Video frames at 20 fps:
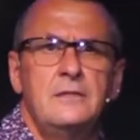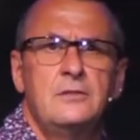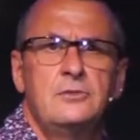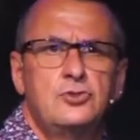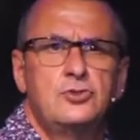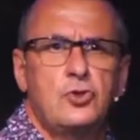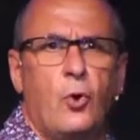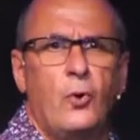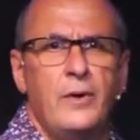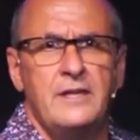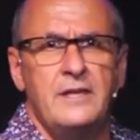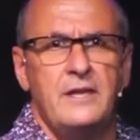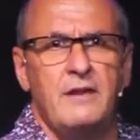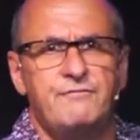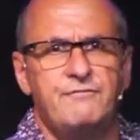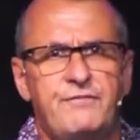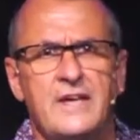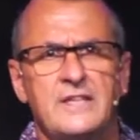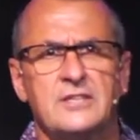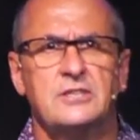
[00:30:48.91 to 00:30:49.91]
join in a
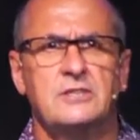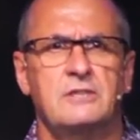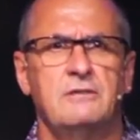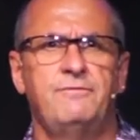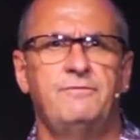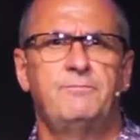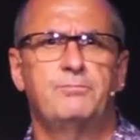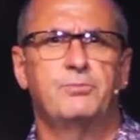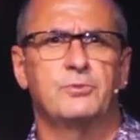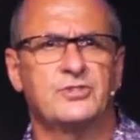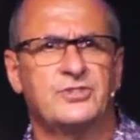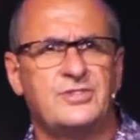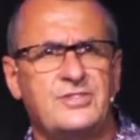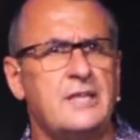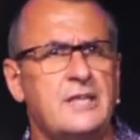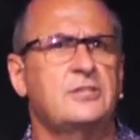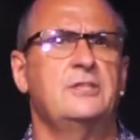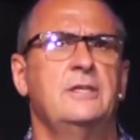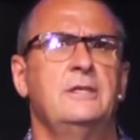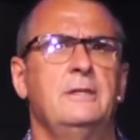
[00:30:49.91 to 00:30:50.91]
festive
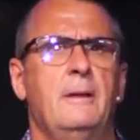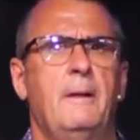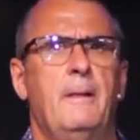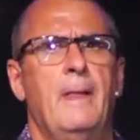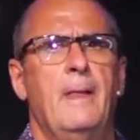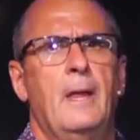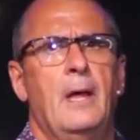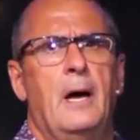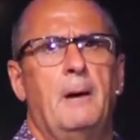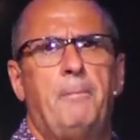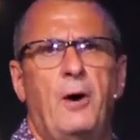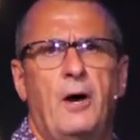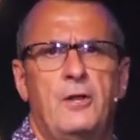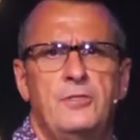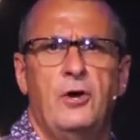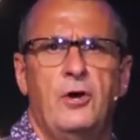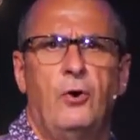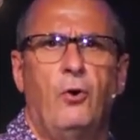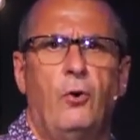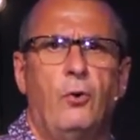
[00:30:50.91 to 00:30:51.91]
procession upon the
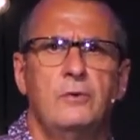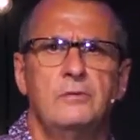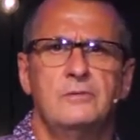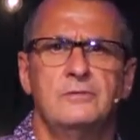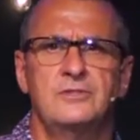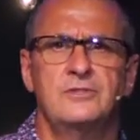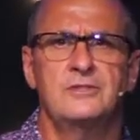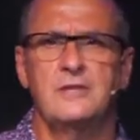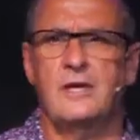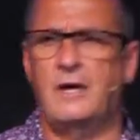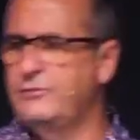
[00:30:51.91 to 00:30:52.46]
horns of the